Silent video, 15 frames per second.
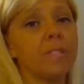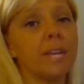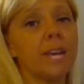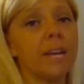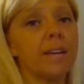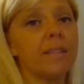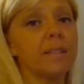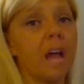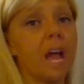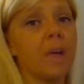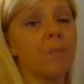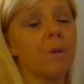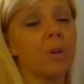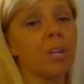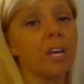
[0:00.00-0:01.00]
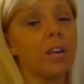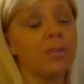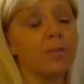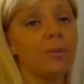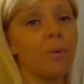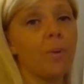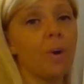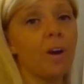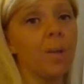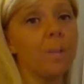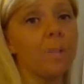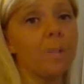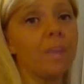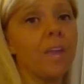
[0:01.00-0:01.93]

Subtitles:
6, I'm going to get 4.